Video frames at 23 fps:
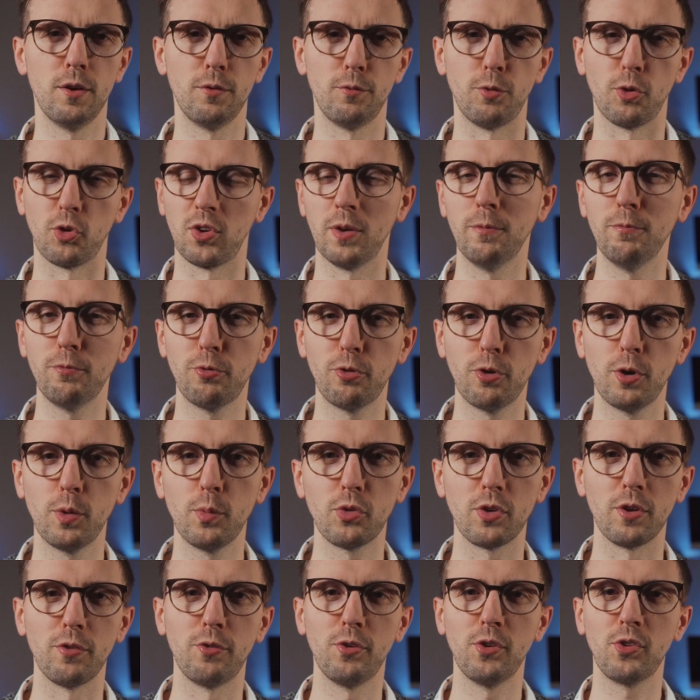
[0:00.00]
For some
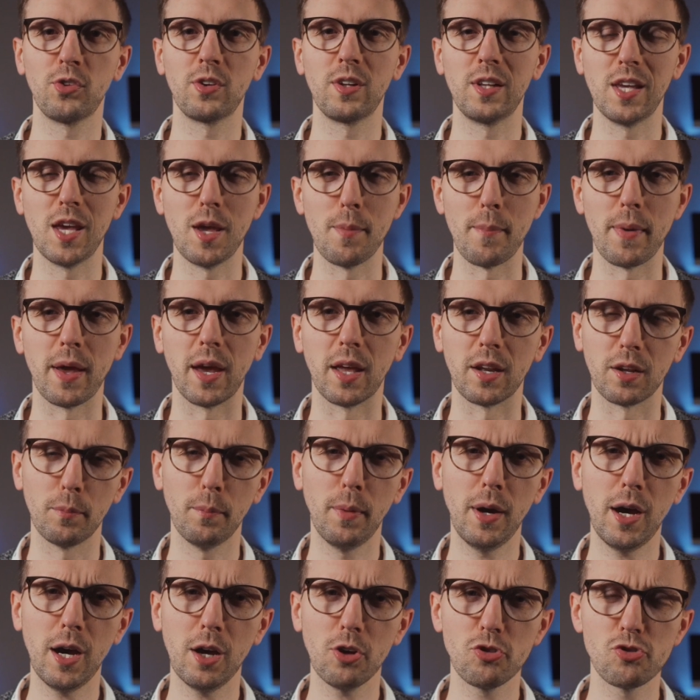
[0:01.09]
firms, a fiscal year may end in
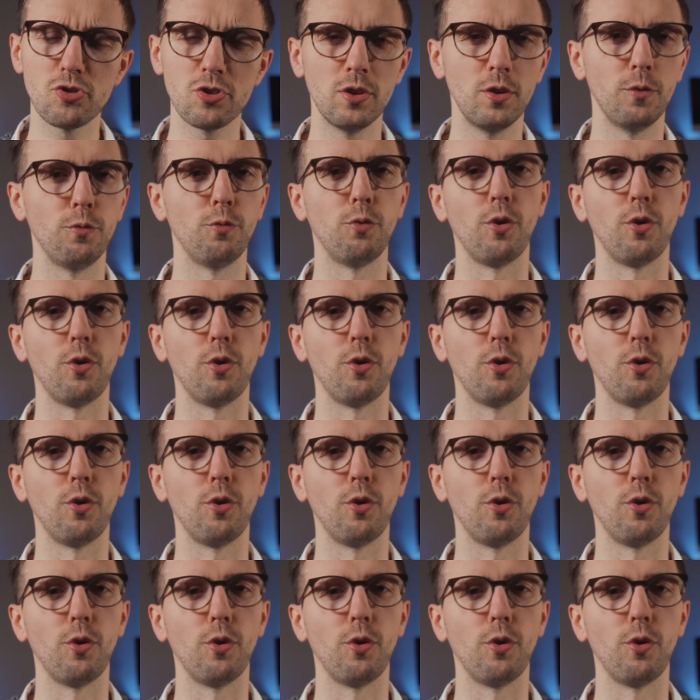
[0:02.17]
March,